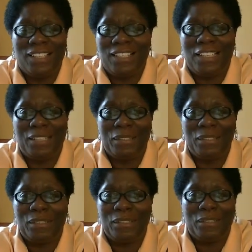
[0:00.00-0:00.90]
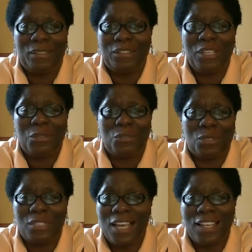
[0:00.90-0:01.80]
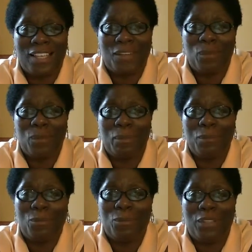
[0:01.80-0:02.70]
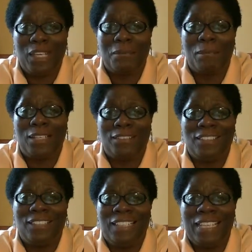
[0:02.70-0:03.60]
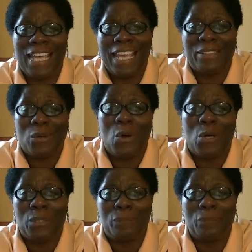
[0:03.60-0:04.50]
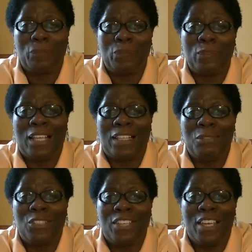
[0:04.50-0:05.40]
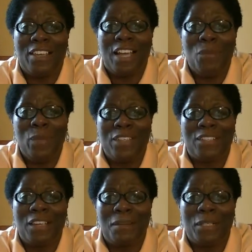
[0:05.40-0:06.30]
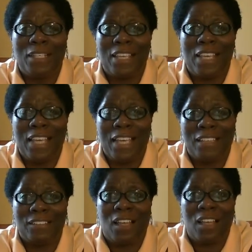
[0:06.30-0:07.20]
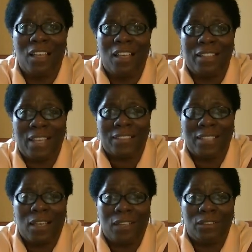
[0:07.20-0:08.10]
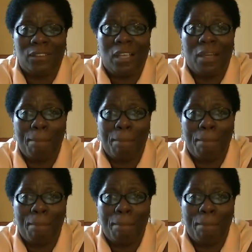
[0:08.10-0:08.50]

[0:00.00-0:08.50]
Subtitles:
the secrets were not like what people would think about at all. Let me just tell you, I'm with this company that sells